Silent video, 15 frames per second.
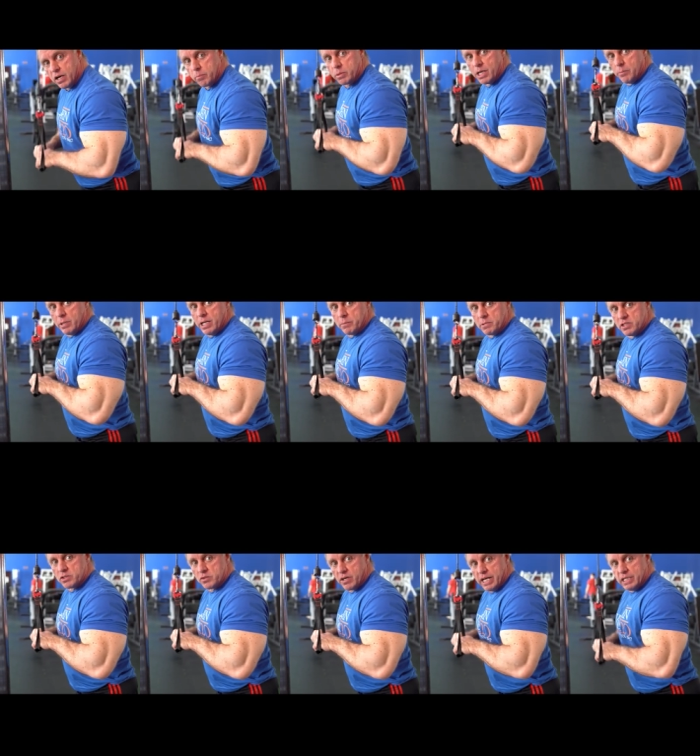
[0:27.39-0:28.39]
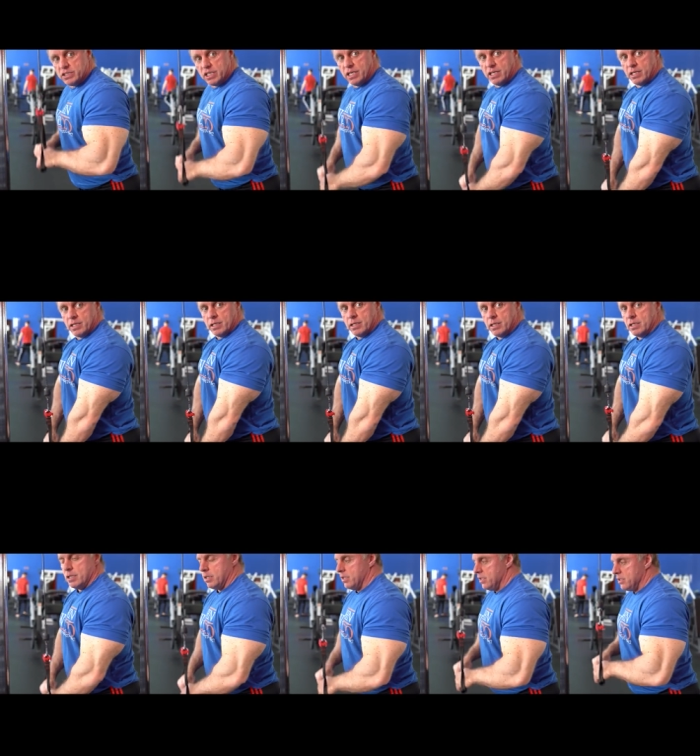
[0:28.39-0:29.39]
I'm coming up to stretch.
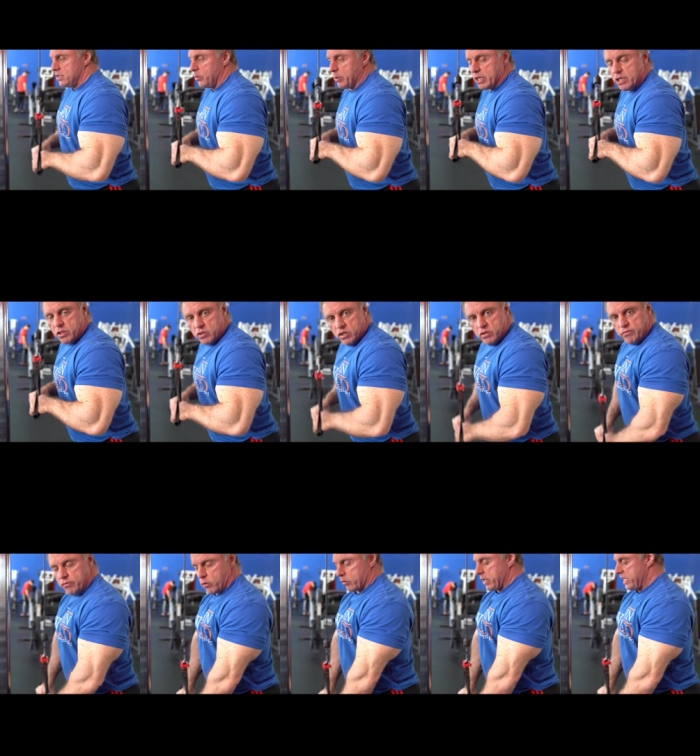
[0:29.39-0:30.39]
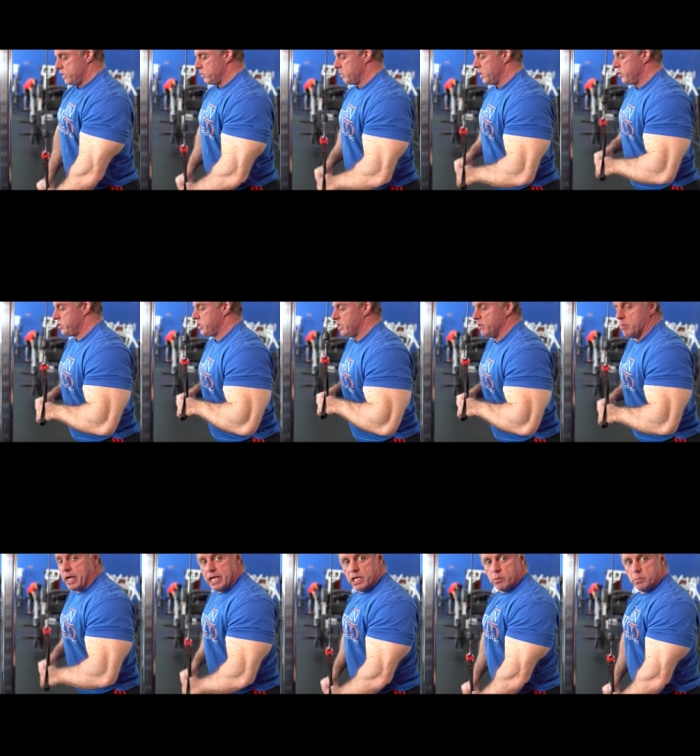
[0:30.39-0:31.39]
So we get a good full range of motion.
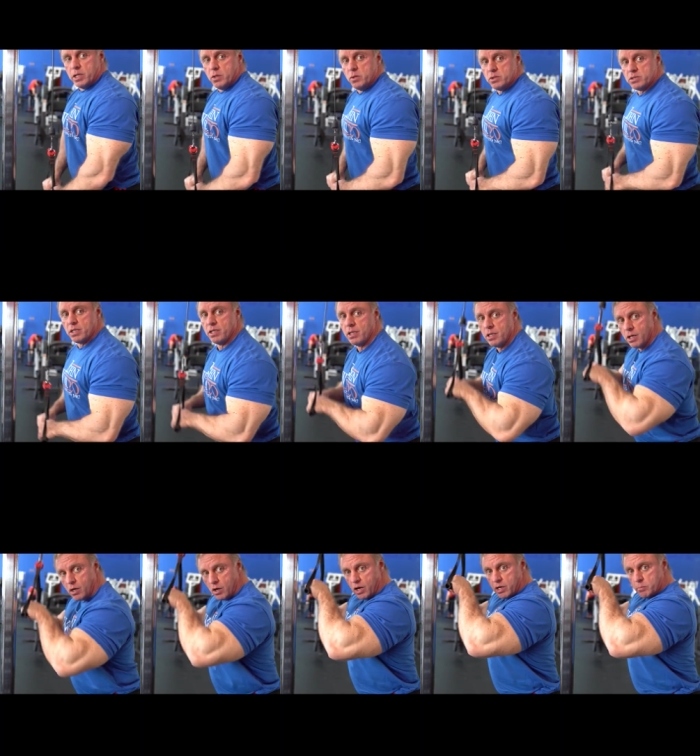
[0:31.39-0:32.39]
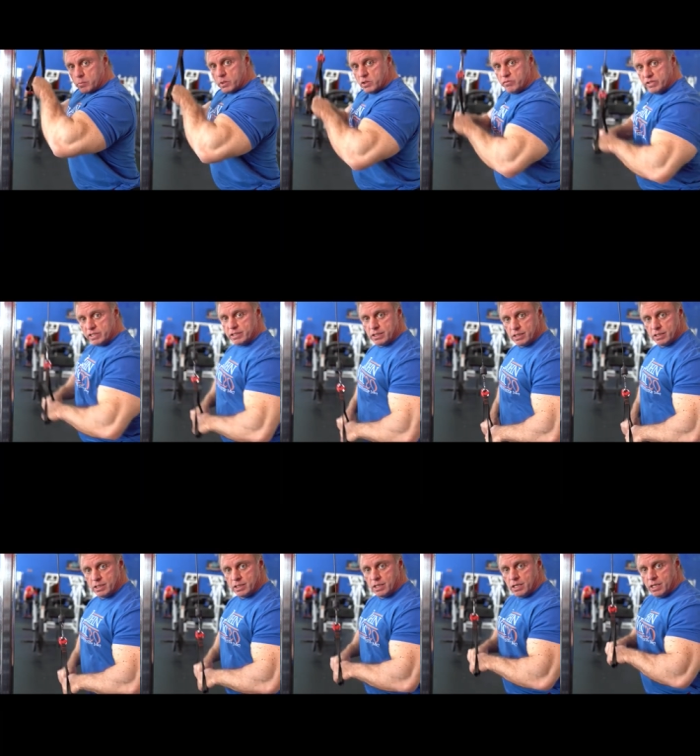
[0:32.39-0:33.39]
My elbows aren't moving.
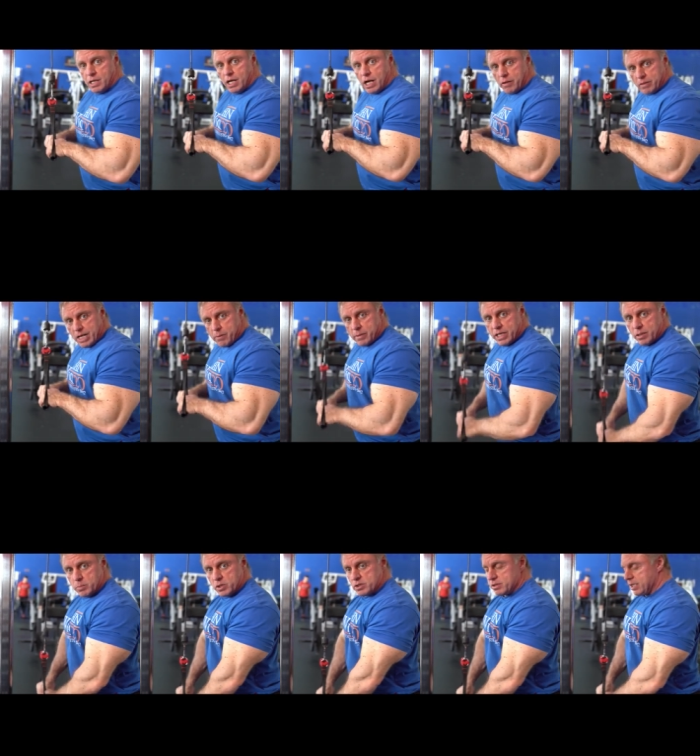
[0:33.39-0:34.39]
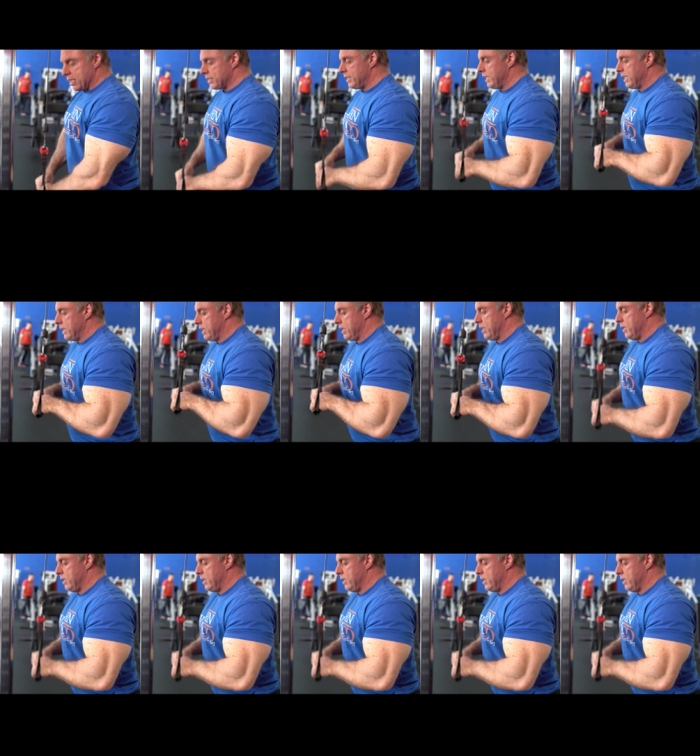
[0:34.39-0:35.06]
I've got my elbows tucked in.